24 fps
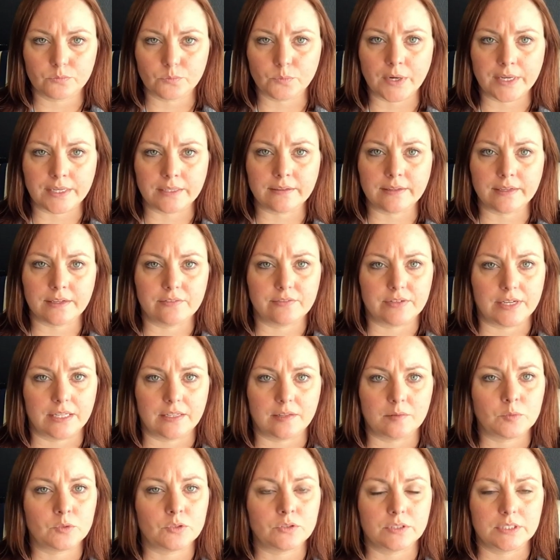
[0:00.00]
readily
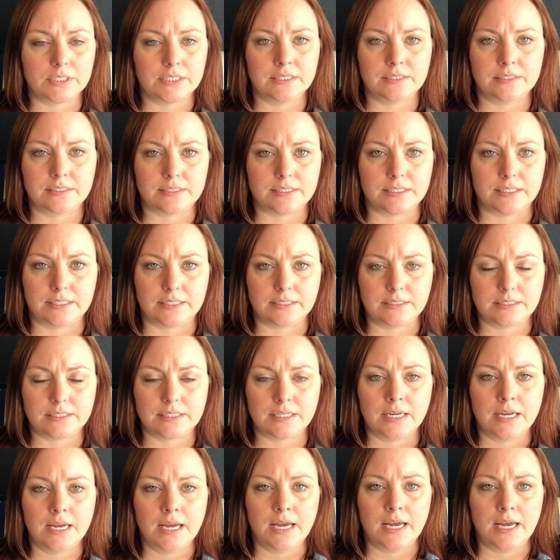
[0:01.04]
available in the cities.